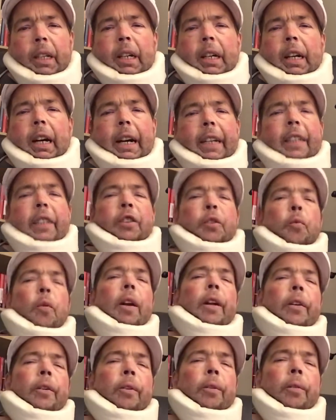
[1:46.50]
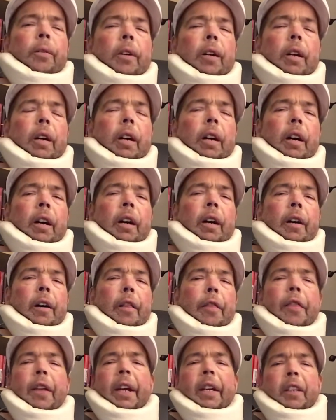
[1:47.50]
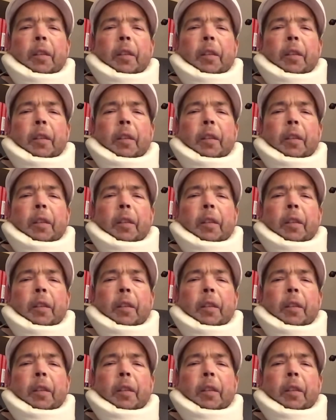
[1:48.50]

I just want to thank